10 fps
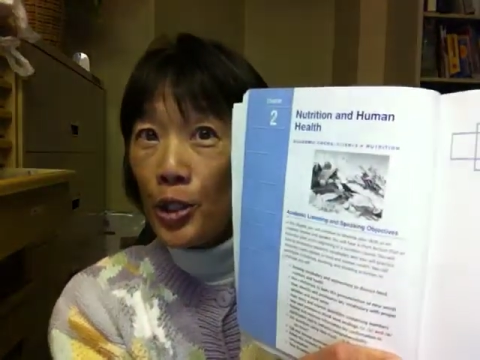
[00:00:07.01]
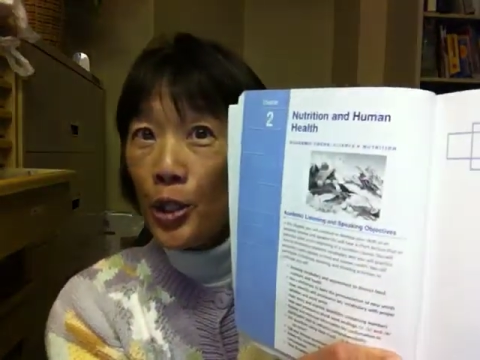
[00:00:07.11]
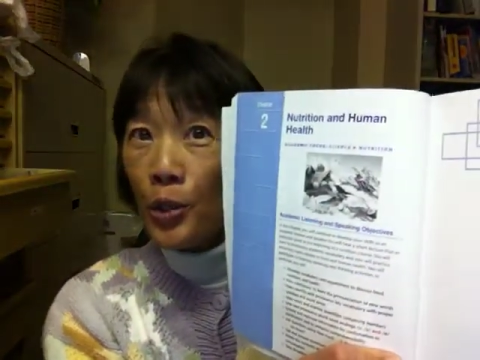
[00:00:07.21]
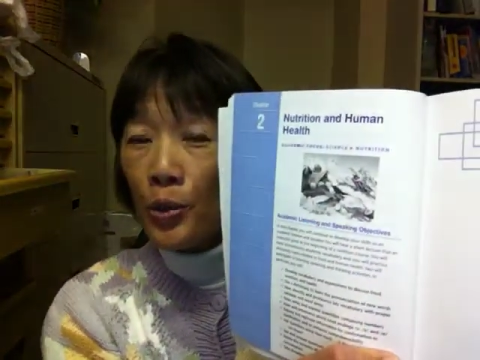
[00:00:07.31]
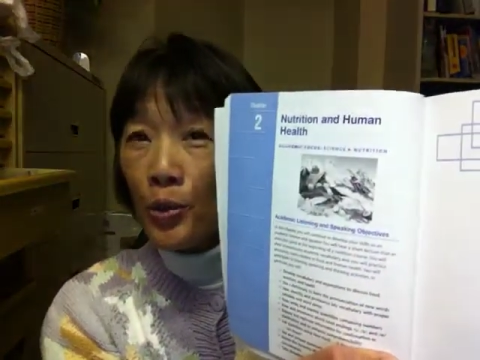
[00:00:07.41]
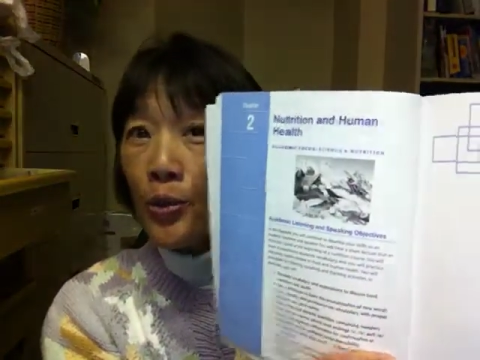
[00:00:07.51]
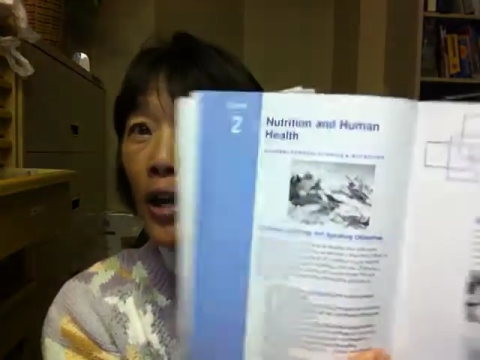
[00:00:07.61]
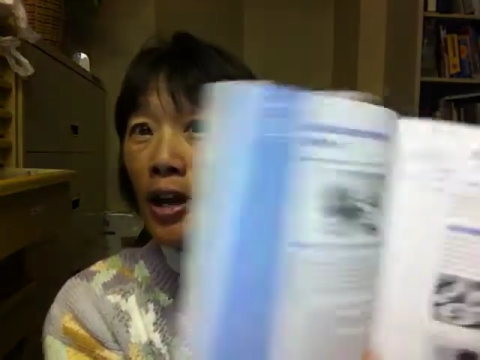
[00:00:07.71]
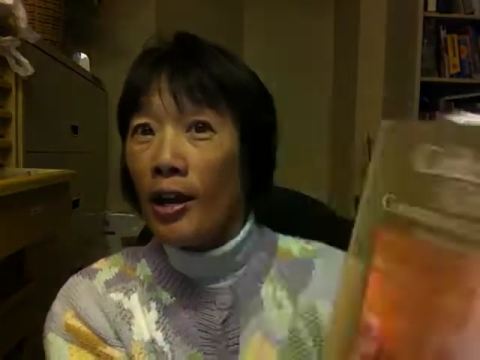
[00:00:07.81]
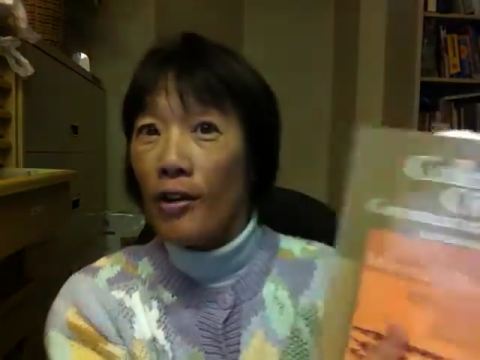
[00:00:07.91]
two
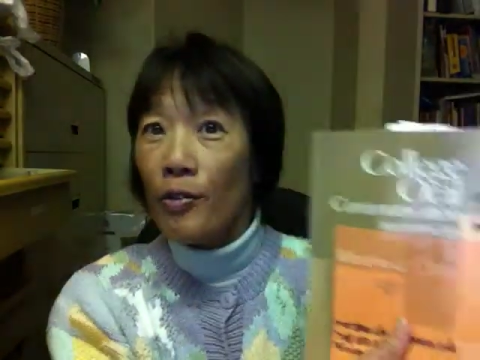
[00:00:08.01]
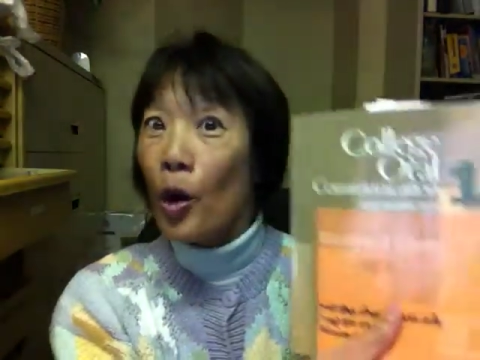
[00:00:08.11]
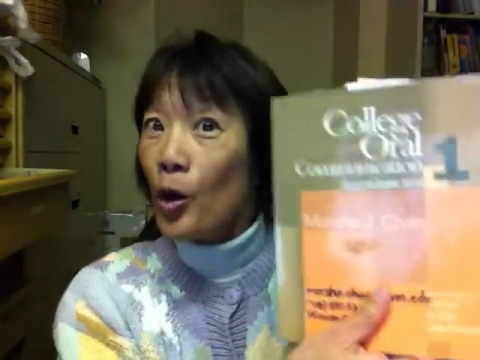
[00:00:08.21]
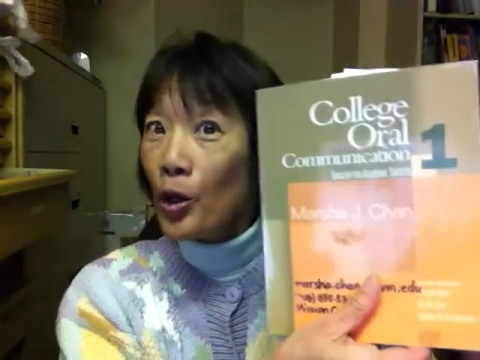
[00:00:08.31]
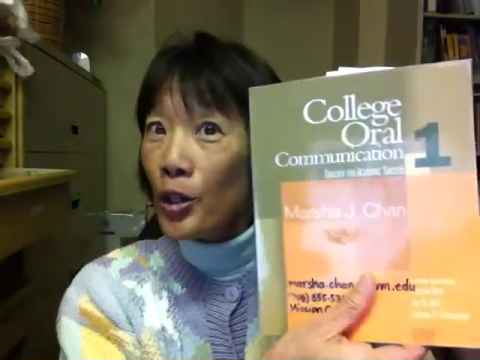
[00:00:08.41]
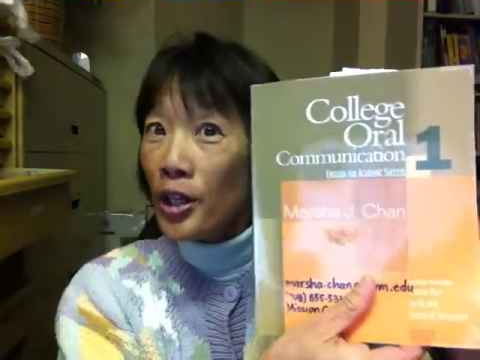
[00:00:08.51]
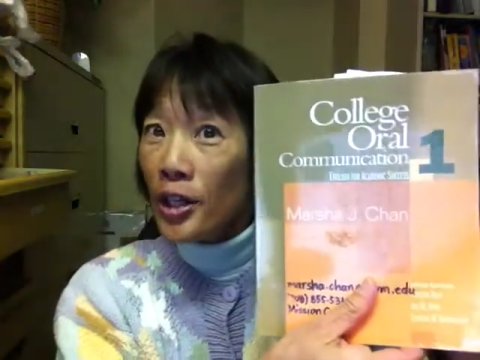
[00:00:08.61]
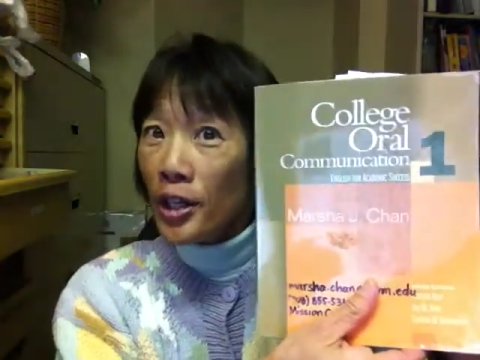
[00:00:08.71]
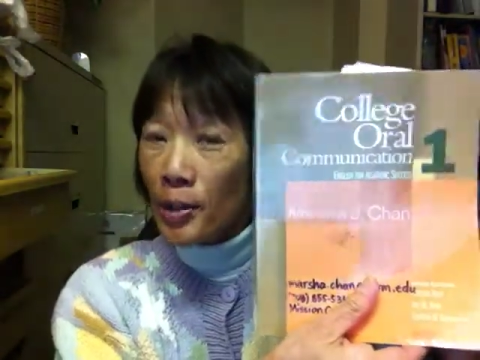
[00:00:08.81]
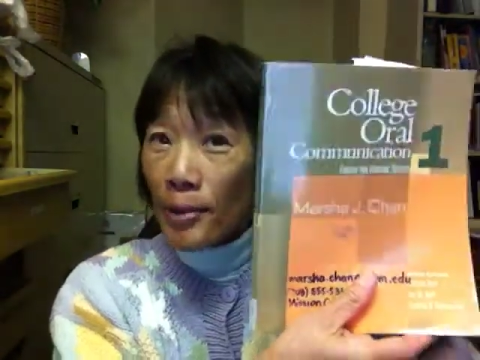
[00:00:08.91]
of oral
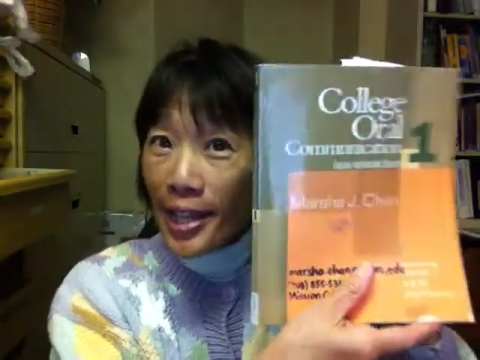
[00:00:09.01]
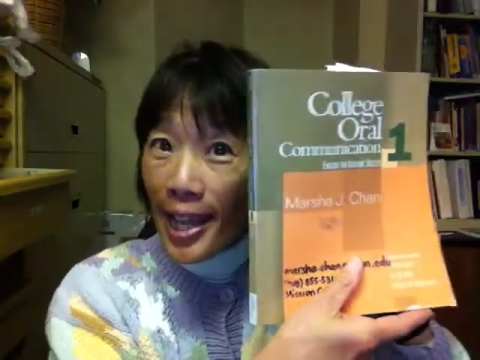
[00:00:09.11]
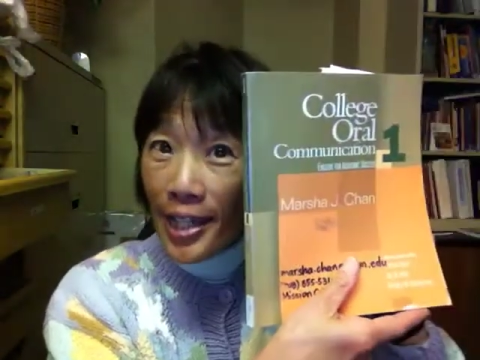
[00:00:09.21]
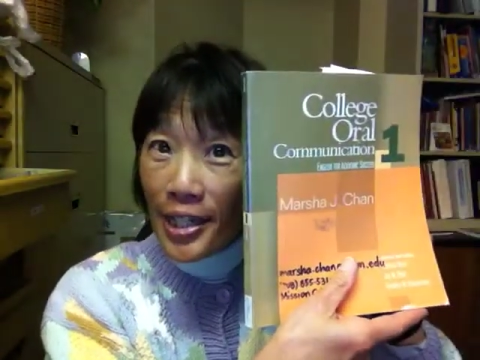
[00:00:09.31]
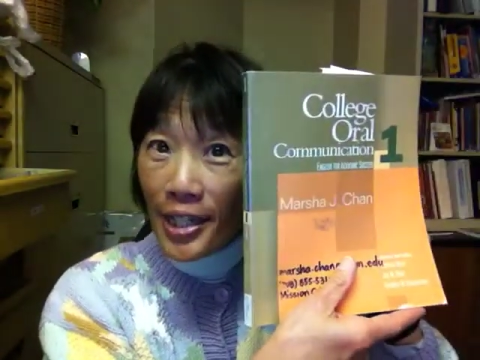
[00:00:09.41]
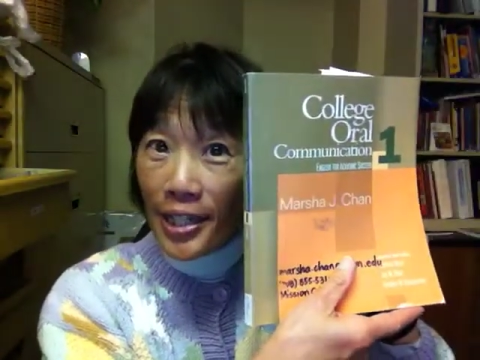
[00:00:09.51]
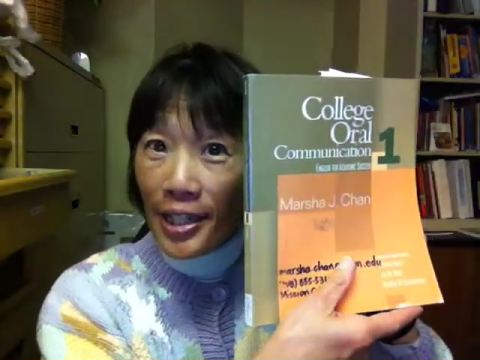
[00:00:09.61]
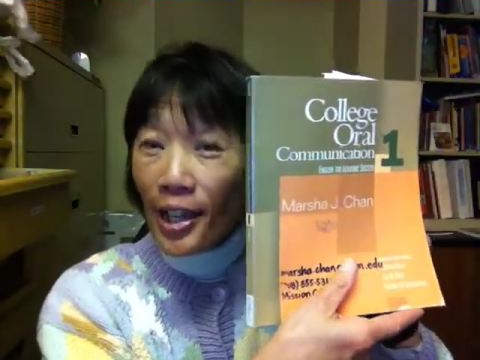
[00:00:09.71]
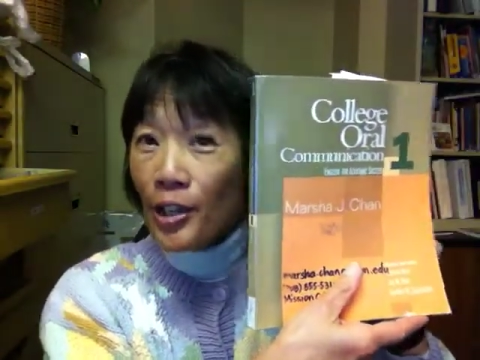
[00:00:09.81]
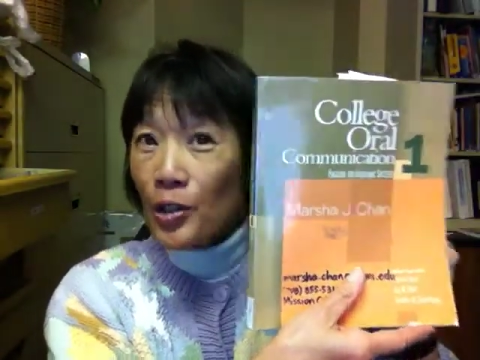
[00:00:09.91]
communication,
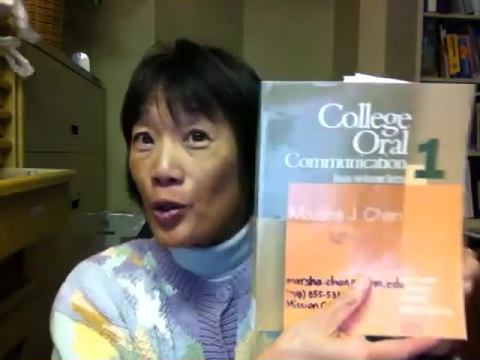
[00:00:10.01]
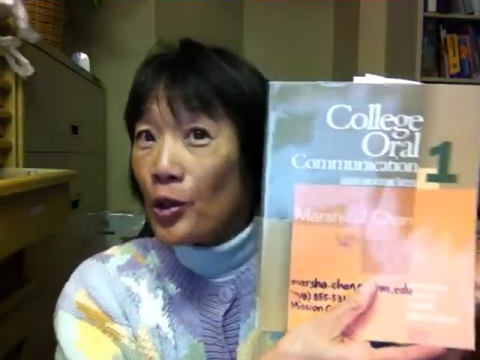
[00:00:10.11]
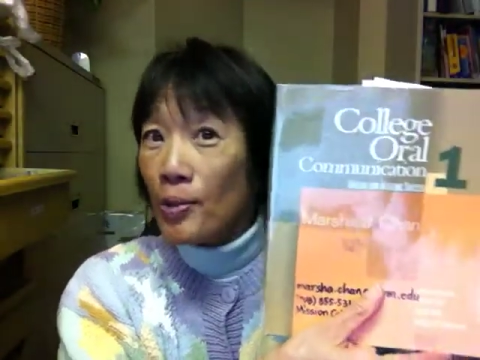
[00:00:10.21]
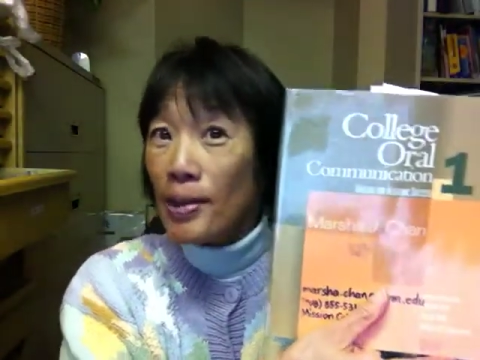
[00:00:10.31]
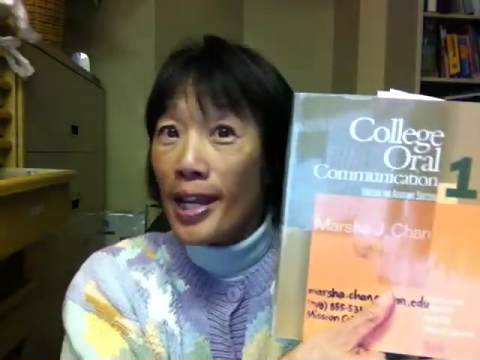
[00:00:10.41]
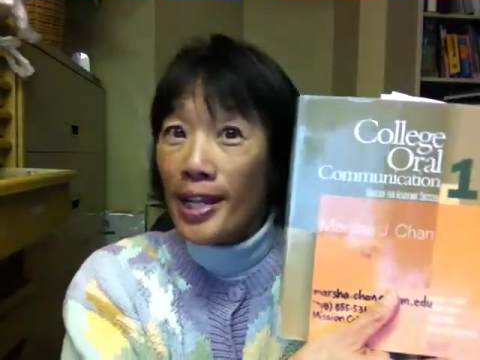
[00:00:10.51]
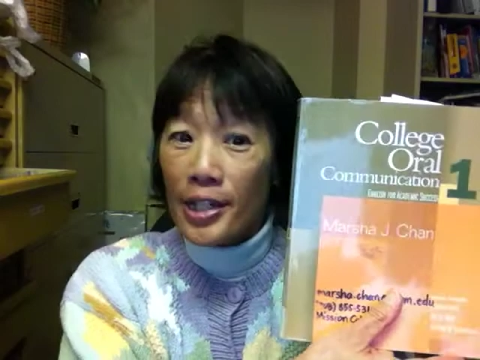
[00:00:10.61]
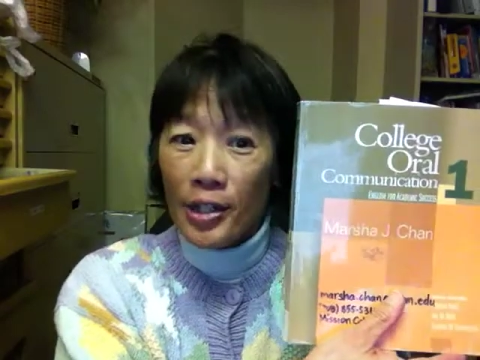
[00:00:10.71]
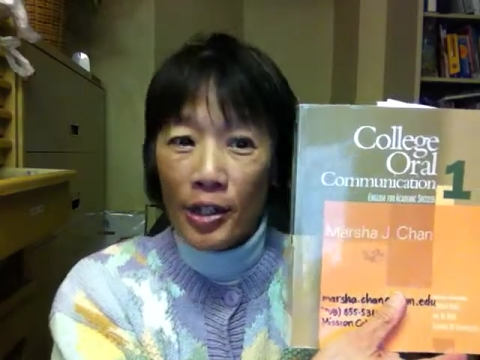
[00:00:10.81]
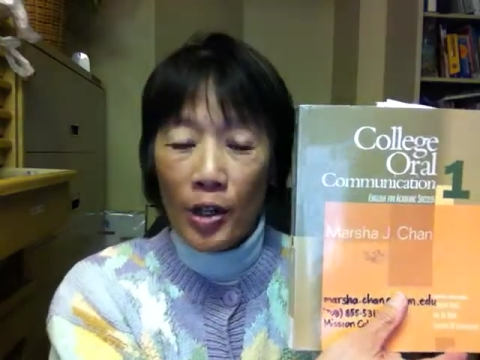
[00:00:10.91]
college oral
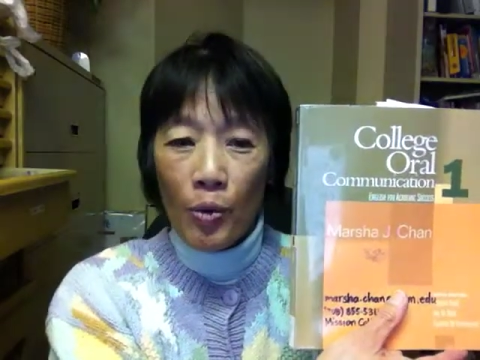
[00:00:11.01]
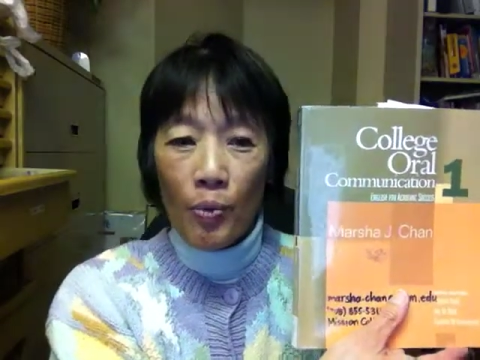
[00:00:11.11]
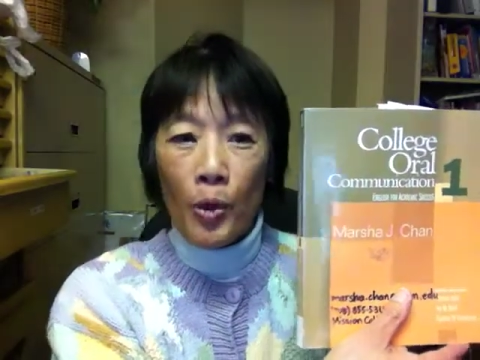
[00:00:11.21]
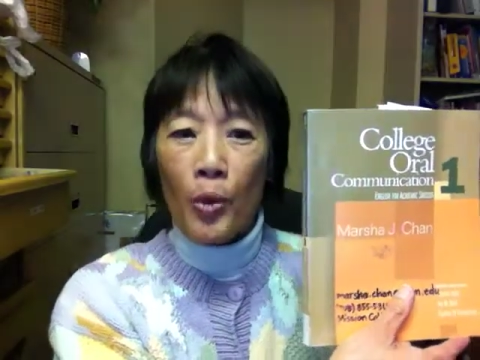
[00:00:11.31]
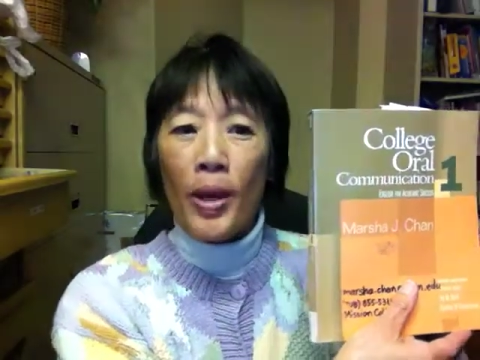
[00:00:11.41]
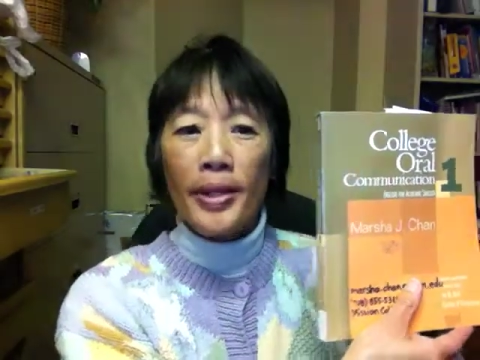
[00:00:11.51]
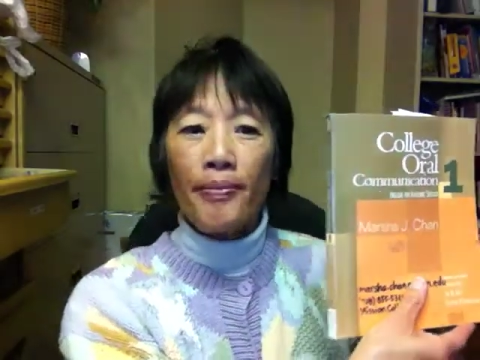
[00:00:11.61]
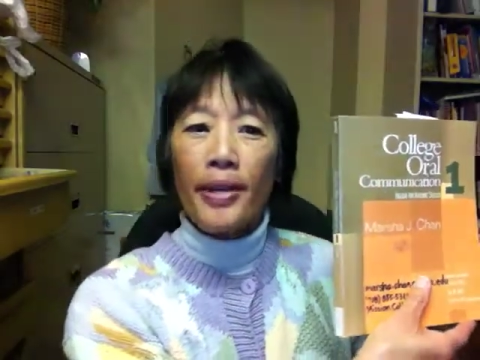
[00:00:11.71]
communication, book one.